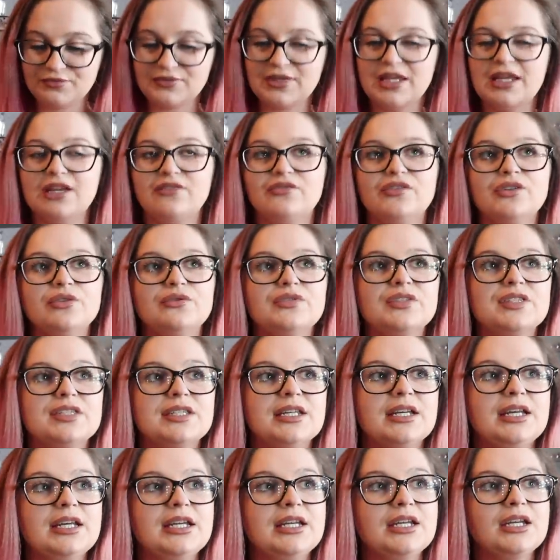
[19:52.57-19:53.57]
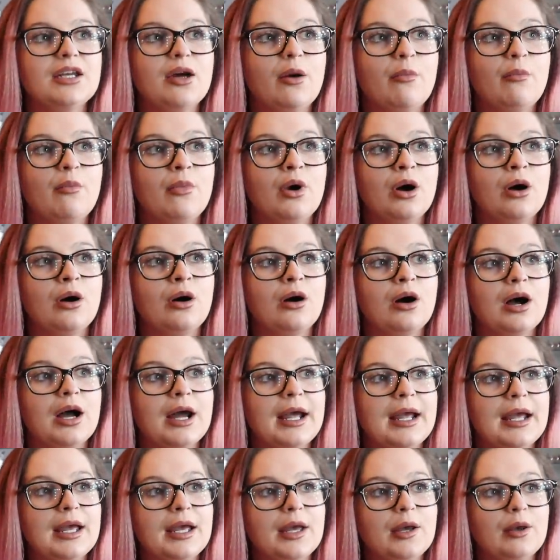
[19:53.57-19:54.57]
If you've seen
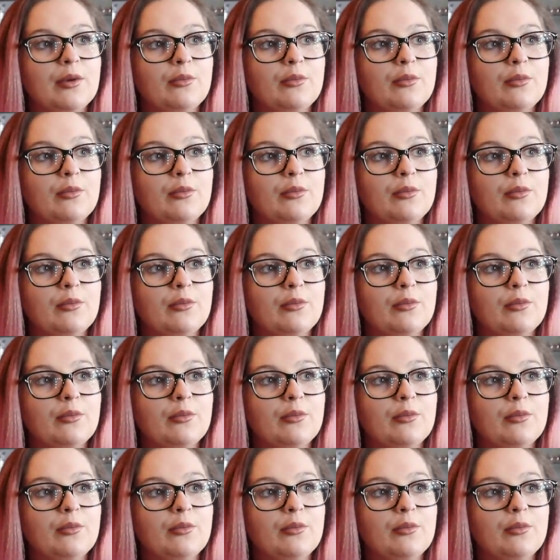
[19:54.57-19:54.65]
my